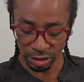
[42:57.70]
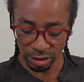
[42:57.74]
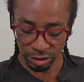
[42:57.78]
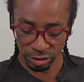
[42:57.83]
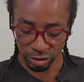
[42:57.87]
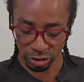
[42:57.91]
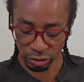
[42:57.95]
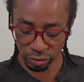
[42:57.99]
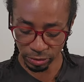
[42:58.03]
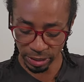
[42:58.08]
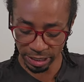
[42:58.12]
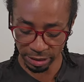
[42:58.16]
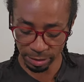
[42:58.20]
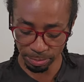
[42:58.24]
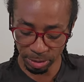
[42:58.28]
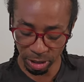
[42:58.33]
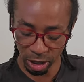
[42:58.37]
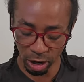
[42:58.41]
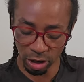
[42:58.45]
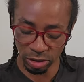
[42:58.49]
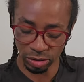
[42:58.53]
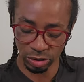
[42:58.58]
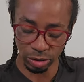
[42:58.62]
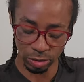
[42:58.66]
Strength,
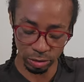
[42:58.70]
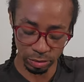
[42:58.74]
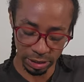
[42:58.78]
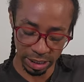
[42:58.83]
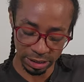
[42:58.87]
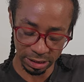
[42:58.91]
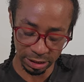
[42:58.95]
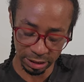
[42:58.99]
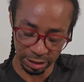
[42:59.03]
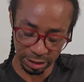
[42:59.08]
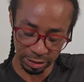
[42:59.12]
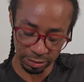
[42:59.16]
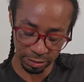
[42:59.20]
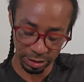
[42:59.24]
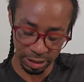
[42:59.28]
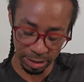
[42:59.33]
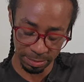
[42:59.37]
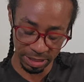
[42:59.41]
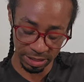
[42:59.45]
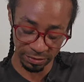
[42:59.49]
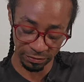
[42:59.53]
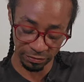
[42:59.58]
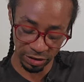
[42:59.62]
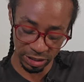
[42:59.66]
but also let's,
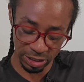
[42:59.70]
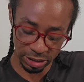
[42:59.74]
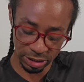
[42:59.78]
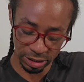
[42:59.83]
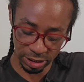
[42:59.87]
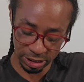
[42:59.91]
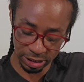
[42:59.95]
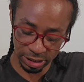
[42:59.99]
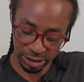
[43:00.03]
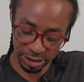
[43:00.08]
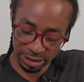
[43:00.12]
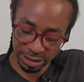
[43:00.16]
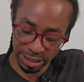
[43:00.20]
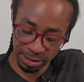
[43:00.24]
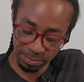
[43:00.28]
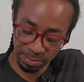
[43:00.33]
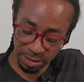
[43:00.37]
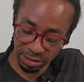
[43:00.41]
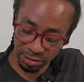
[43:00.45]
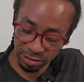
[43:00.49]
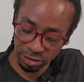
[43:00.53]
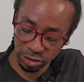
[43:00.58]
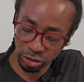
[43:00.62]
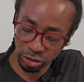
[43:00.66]
let me finish this statement.